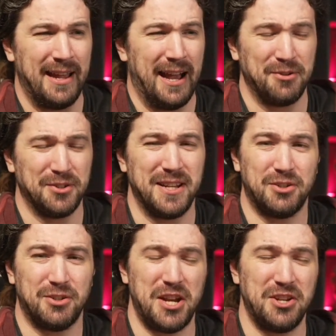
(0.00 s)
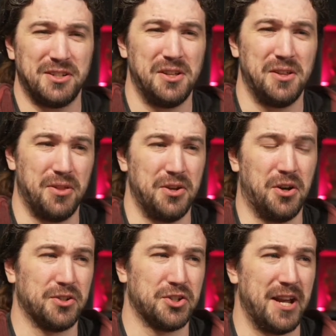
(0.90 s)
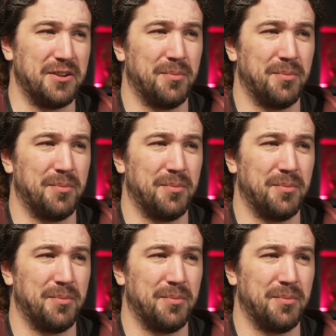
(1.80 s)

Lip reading: I was gonna change it to the Null channel,